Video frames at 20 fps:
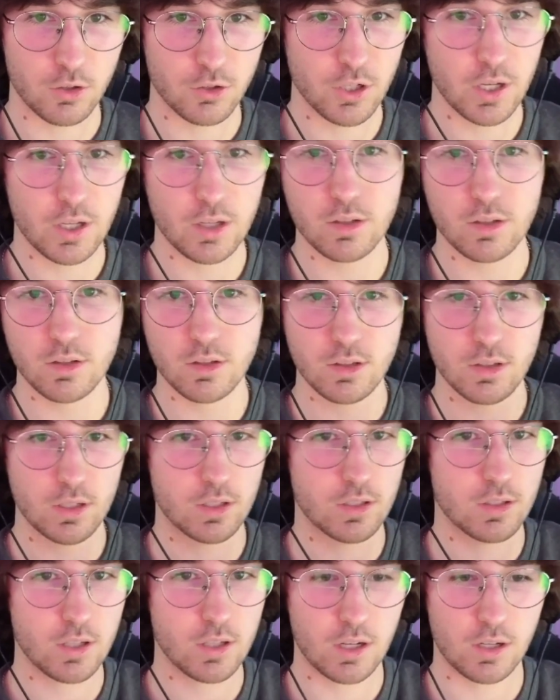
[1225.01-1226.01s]
chains.
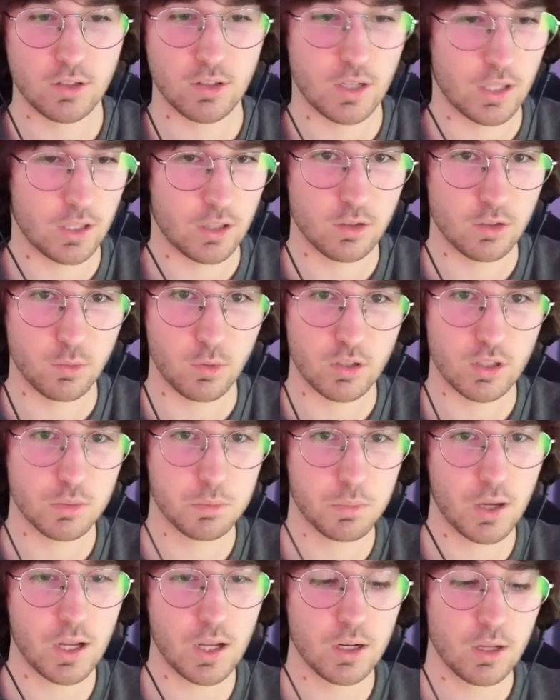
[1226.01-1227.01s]
It's kind of sitting in this one
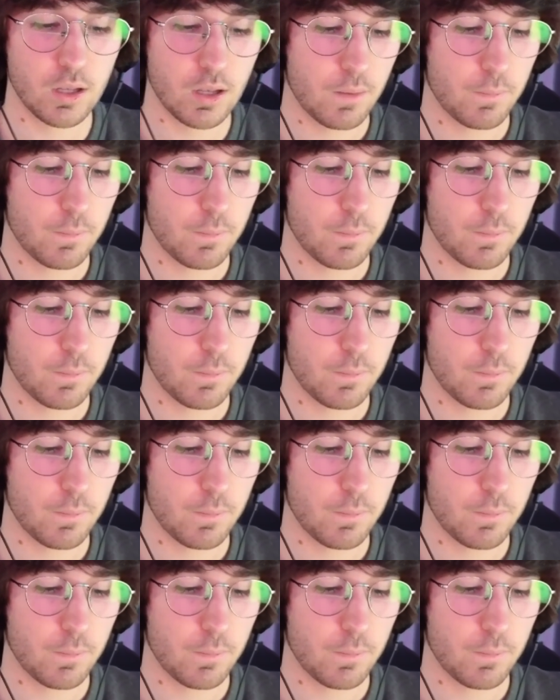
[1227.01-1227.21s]
spot.